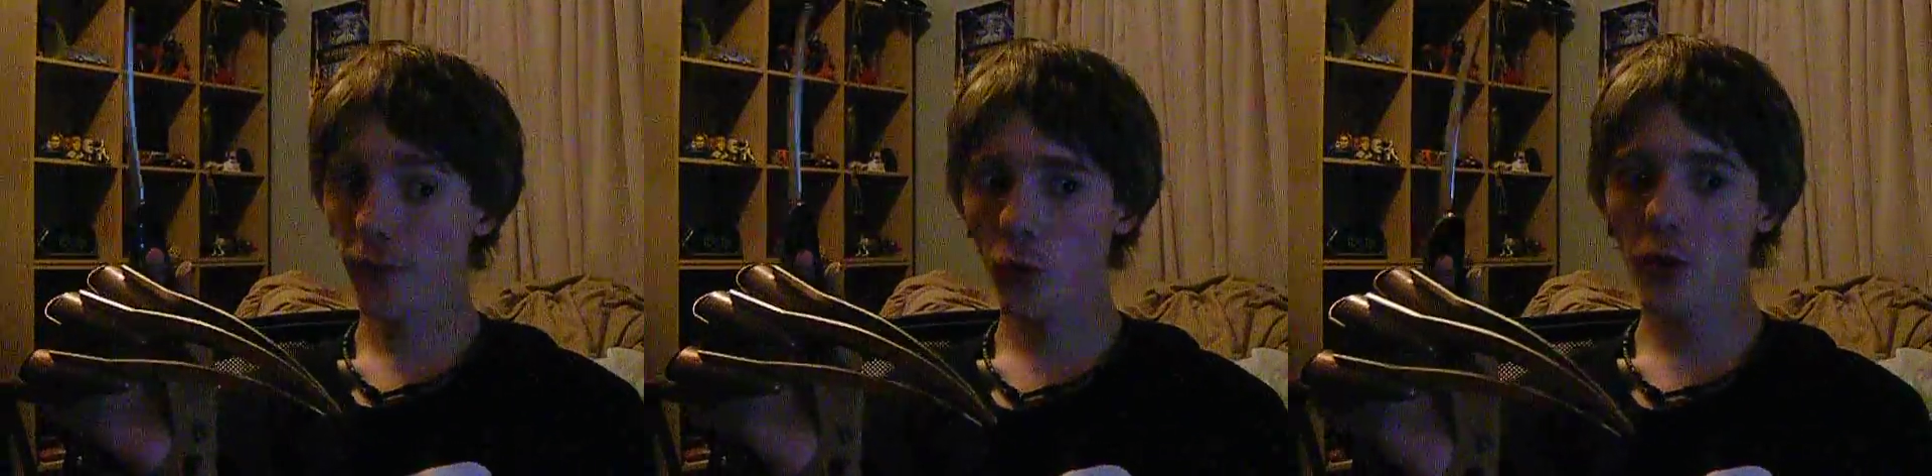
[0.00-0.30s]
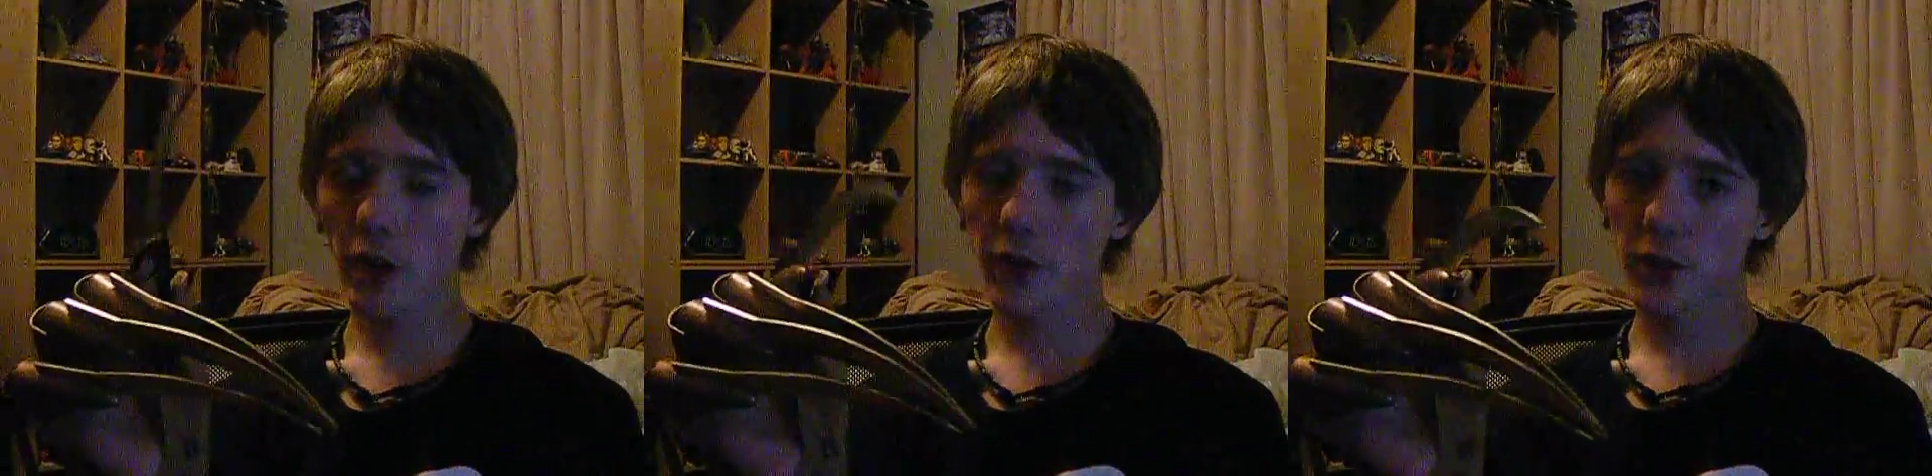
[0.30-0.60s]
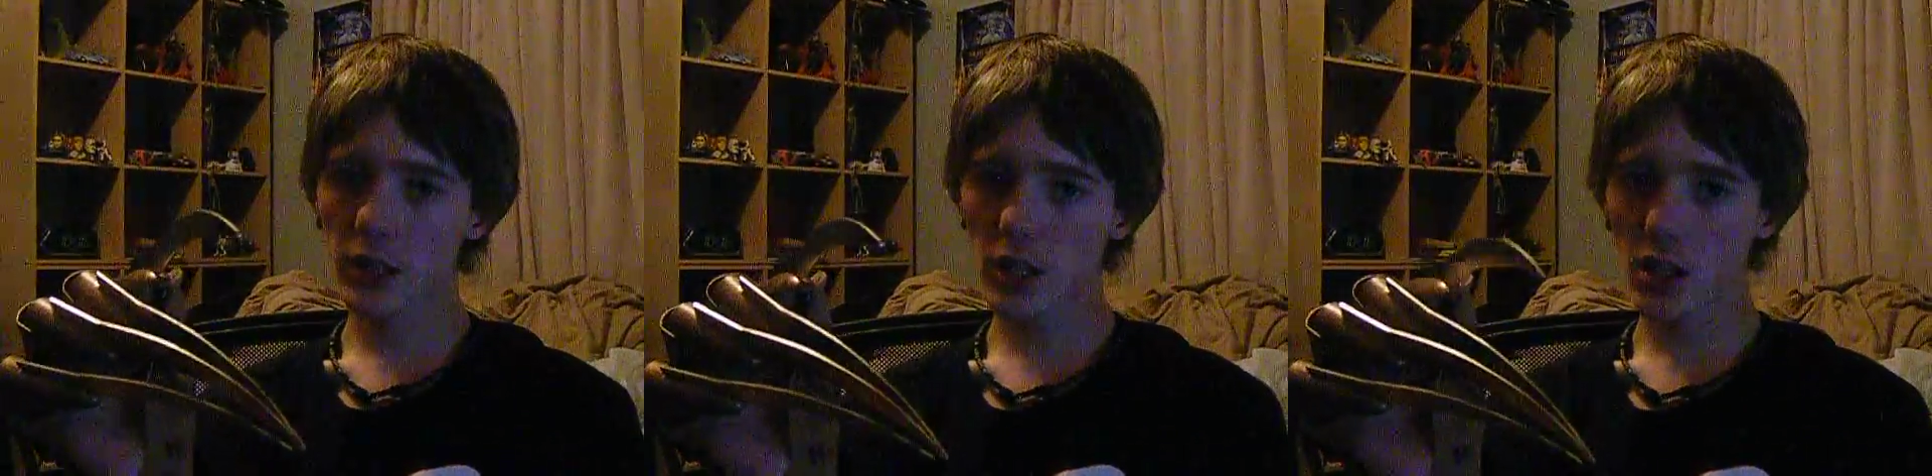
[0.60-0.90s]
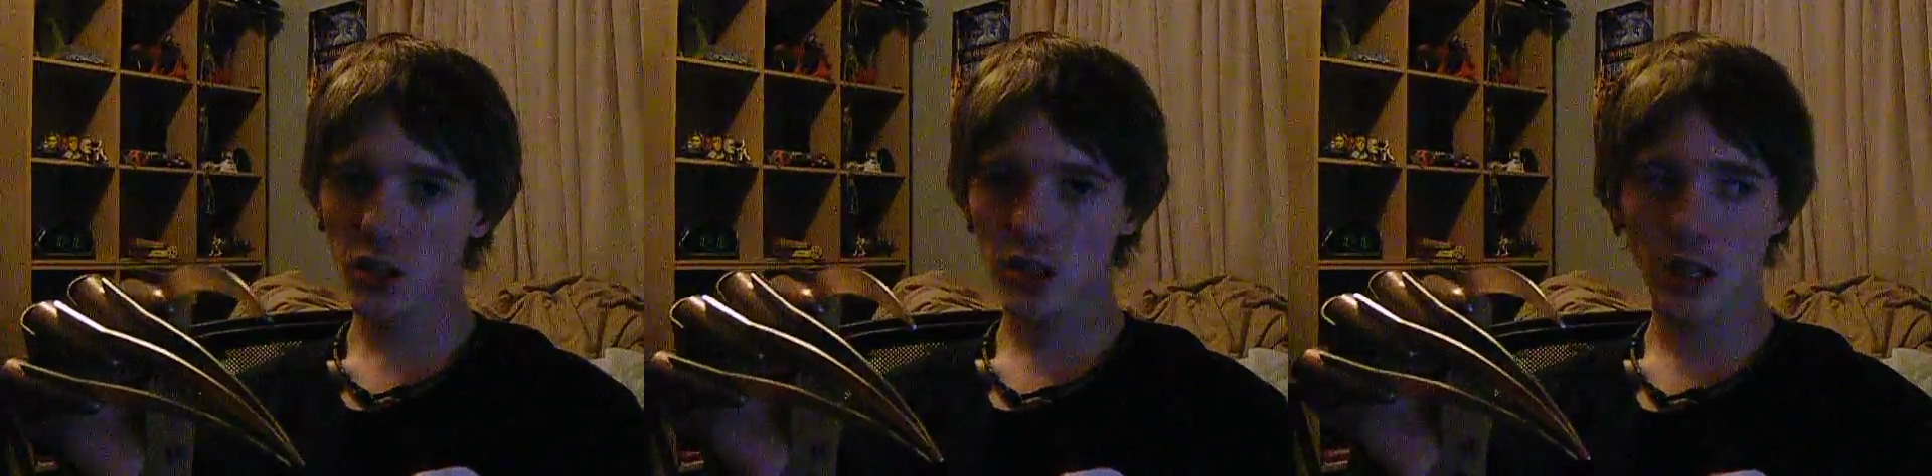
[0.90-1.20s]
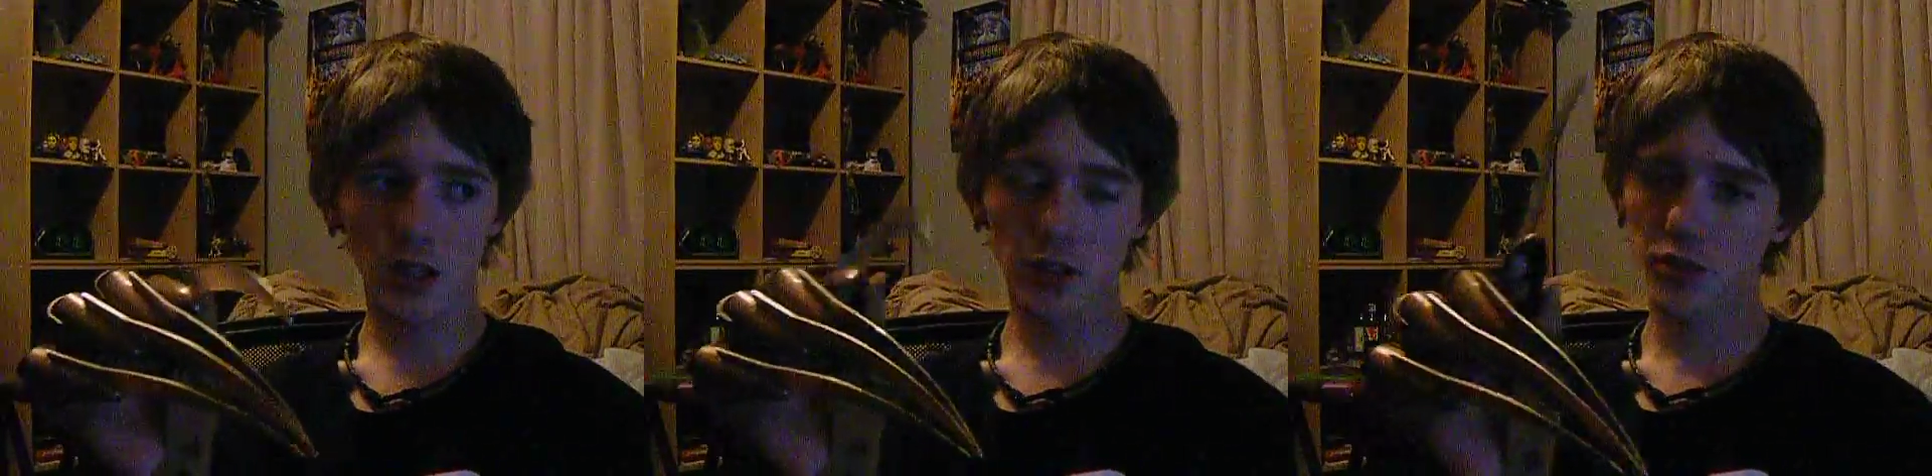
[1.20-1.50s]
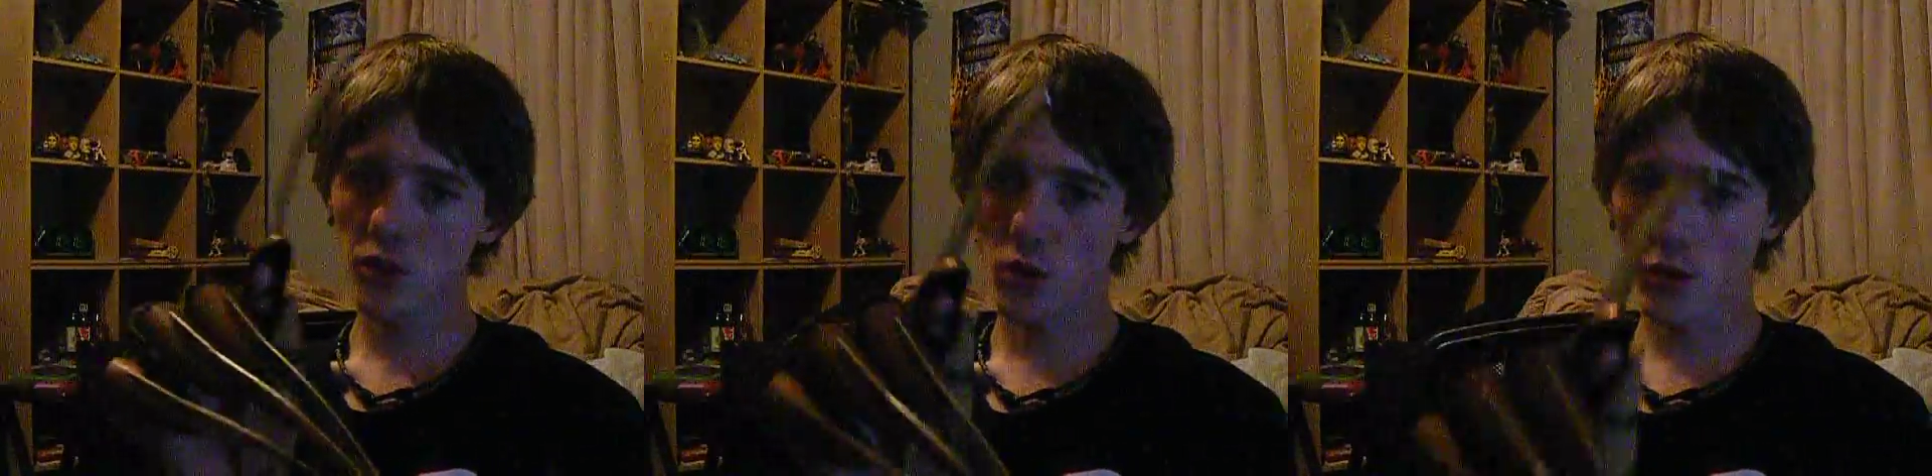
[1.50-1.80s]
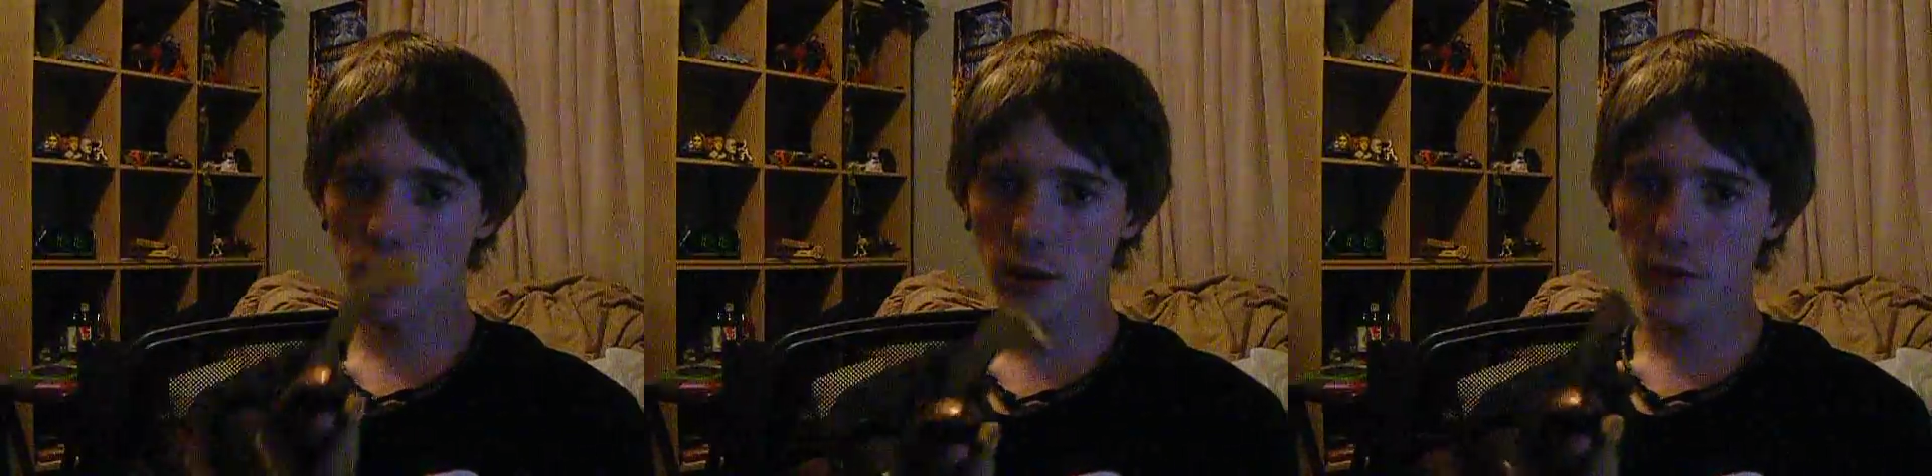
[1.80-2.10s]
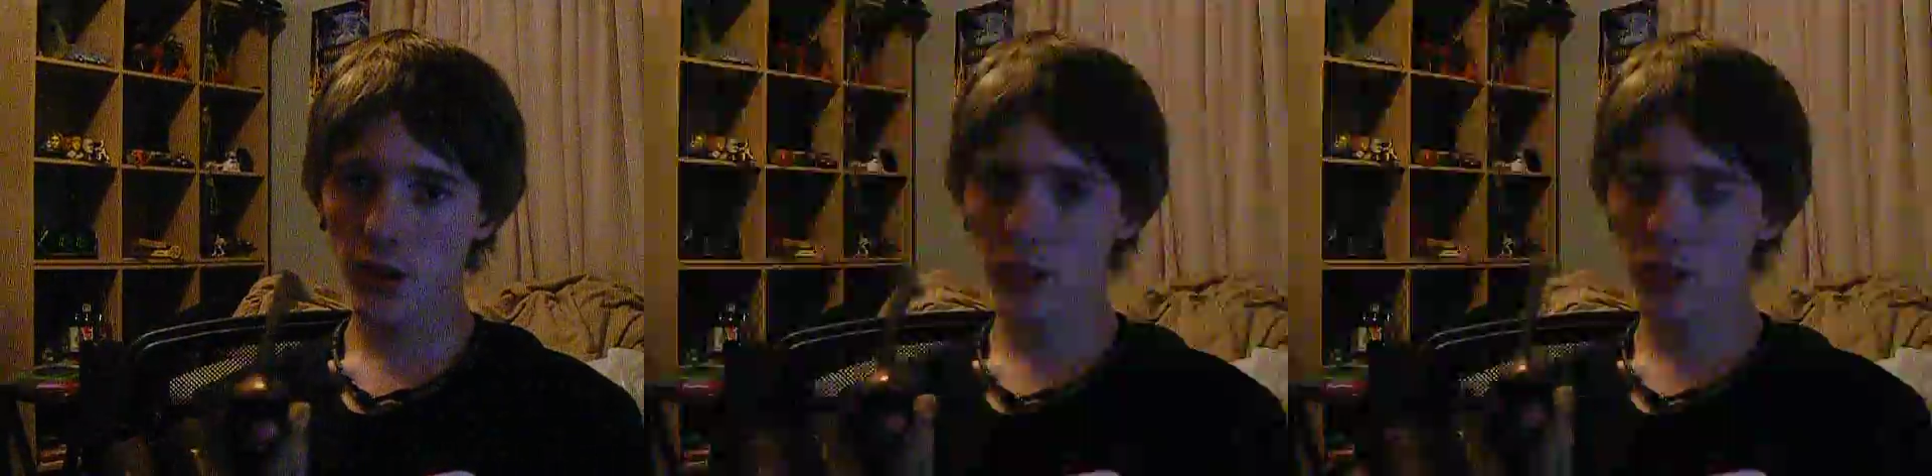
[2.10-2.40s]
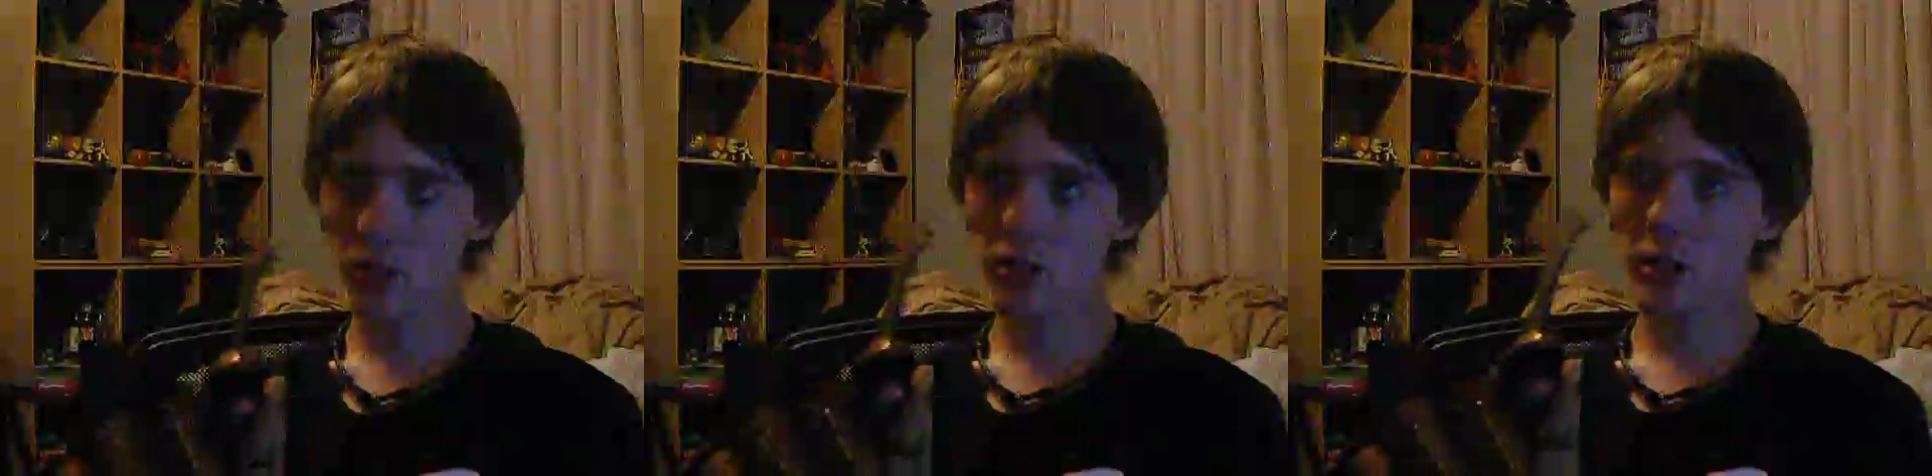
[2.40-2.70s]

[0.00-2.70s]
full knife collection, like you saw in one of my videos.